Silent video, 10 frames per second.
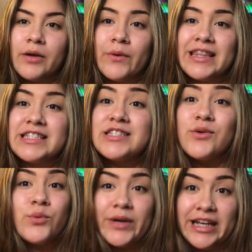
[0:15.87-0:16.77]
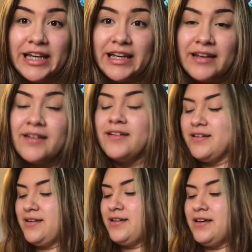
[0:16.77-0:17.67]
with Sweetie,
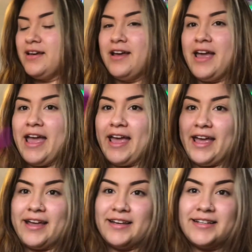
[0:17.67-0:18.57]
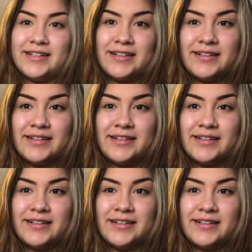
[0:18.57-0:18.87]
and